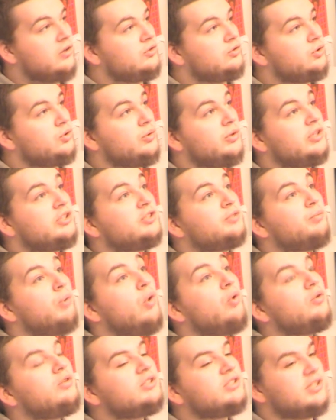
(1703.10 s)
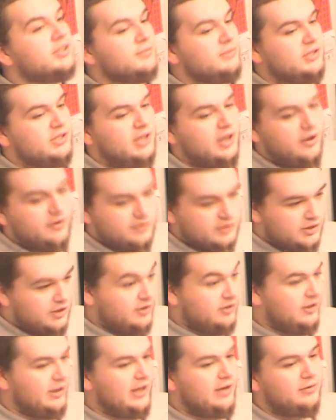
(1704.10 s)
to expose themselves to
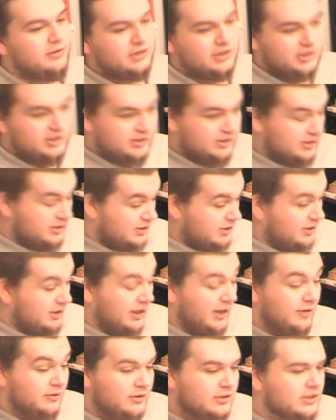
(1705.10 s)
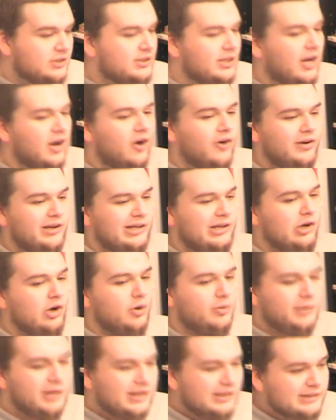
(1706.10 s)
the languages they already know,
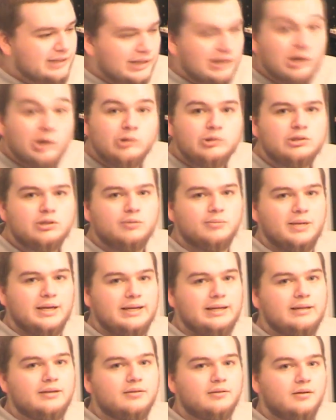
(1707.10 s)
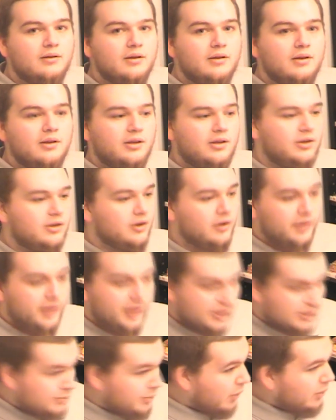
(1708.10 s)
because they know so many. You can only
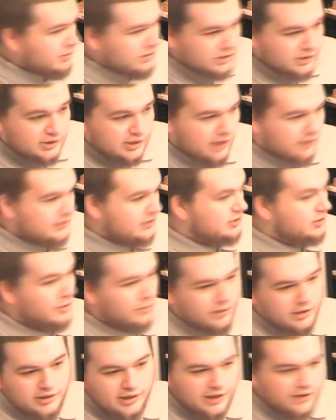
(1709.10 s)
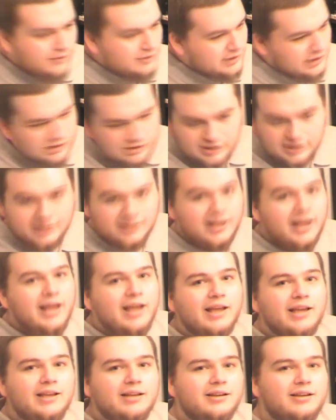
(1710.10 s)
expose yourself to so many languages in a
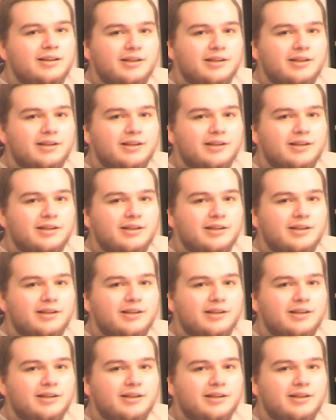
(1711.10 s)
day,